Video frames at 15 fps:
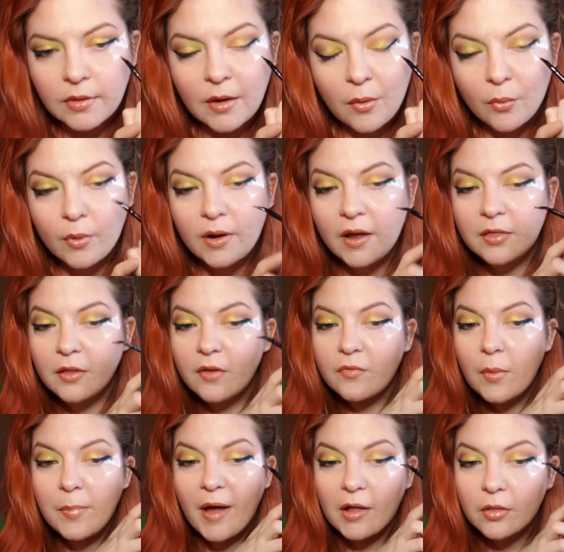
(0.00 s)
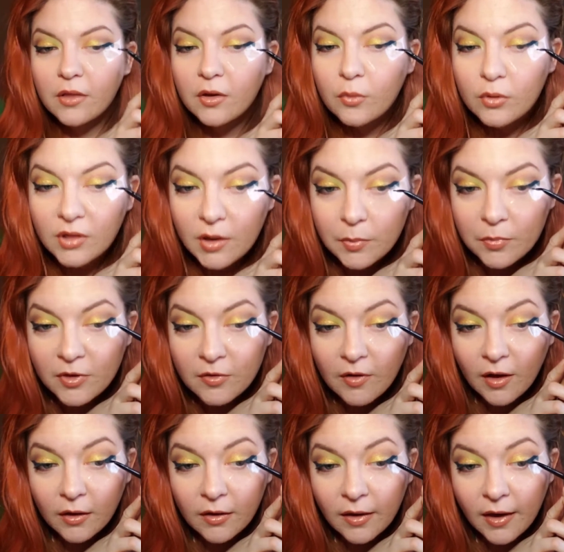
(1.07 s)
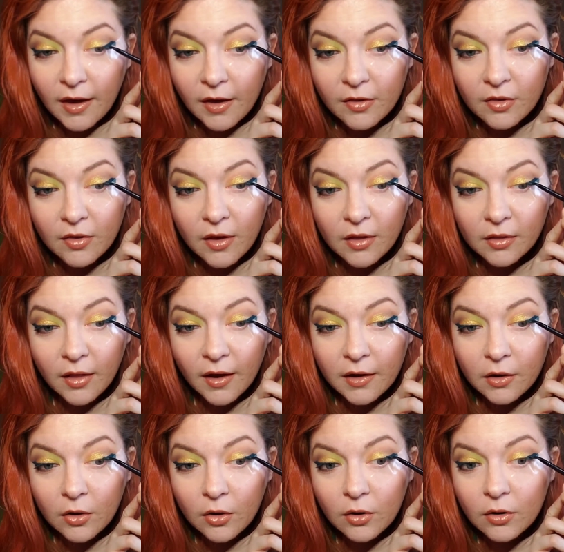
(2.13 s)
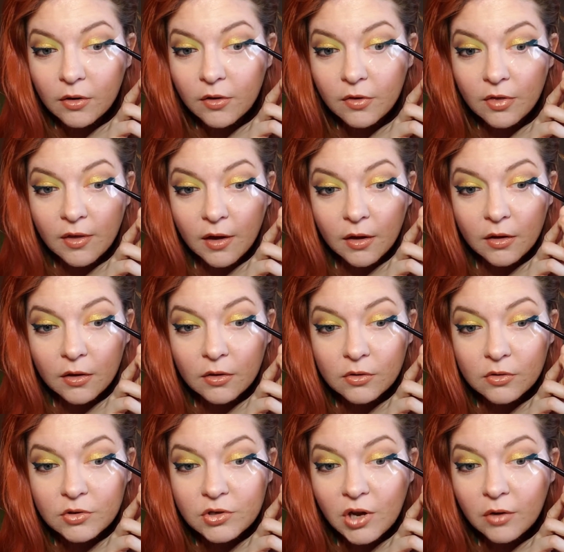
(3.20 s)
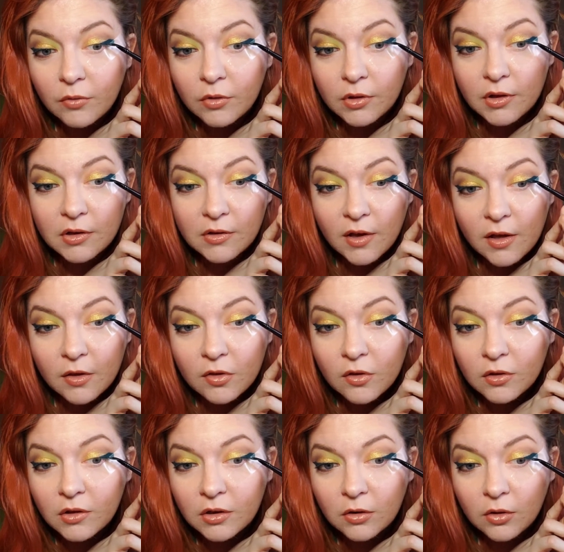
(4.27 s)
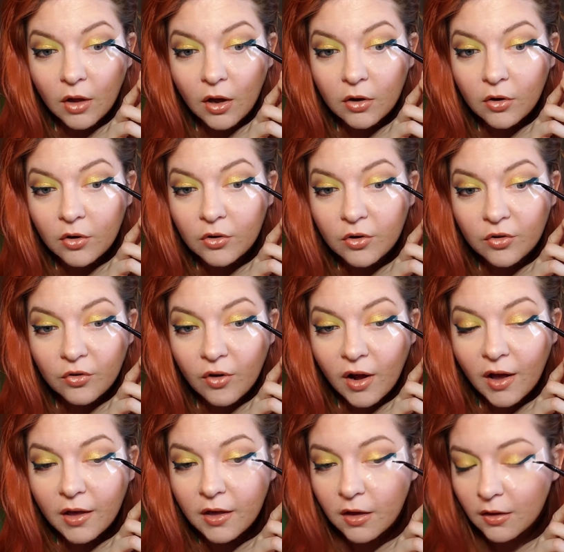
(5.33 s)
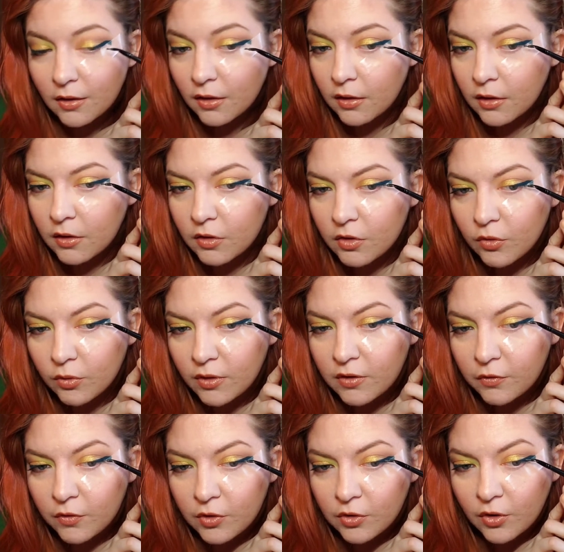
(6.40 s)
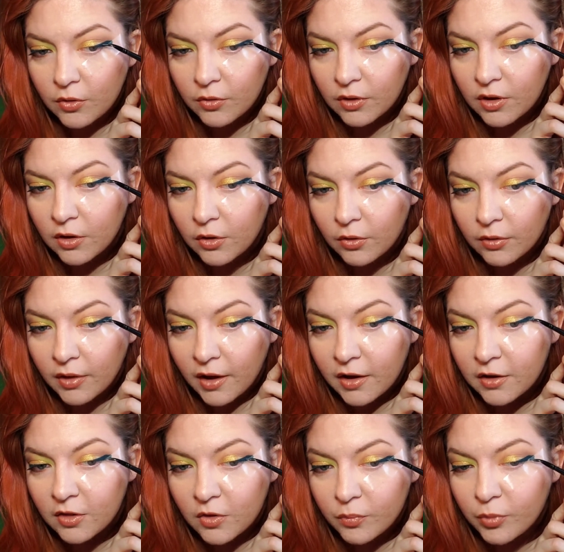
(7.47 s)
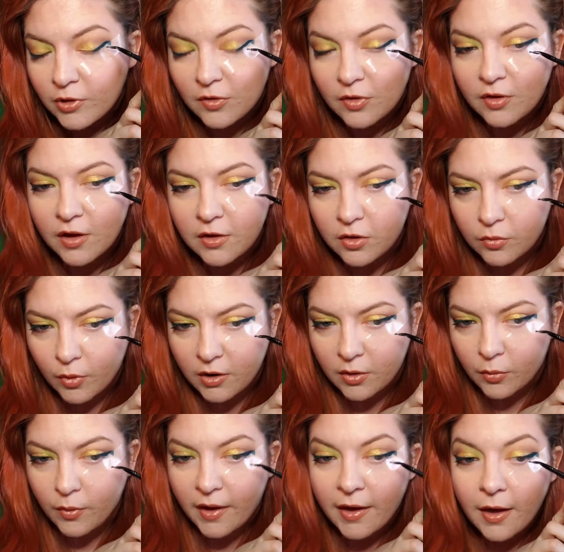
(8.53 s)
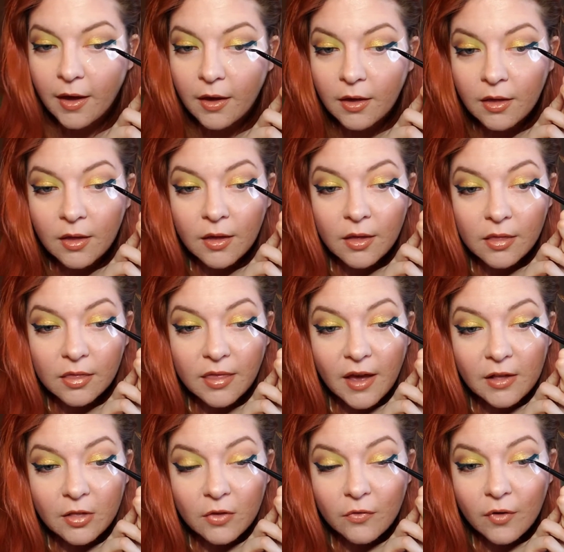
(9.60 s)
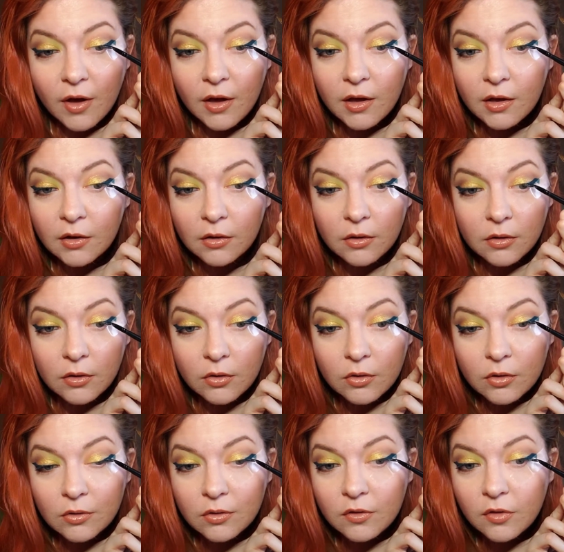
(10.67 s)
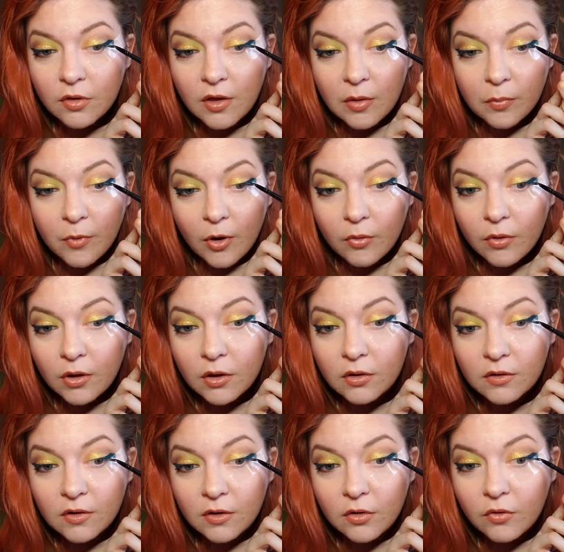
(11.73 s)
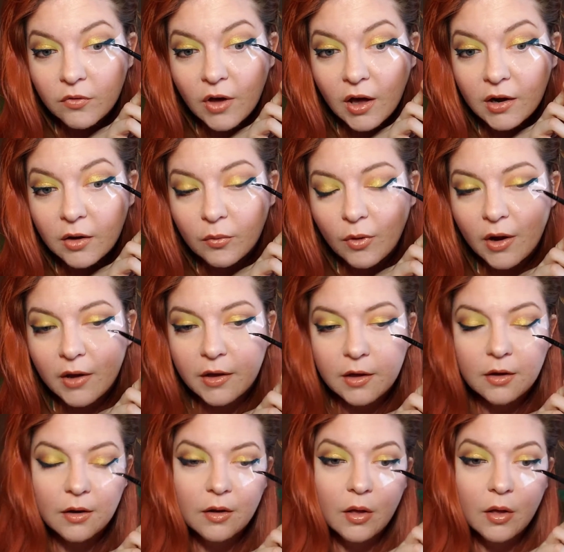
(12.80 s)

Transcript: Now what I love about liquid lipstick as a liner is that it generally takes a little longer to dry. So if you don't get your lines precise right away, that's fine. You can just keep going until you've got it right.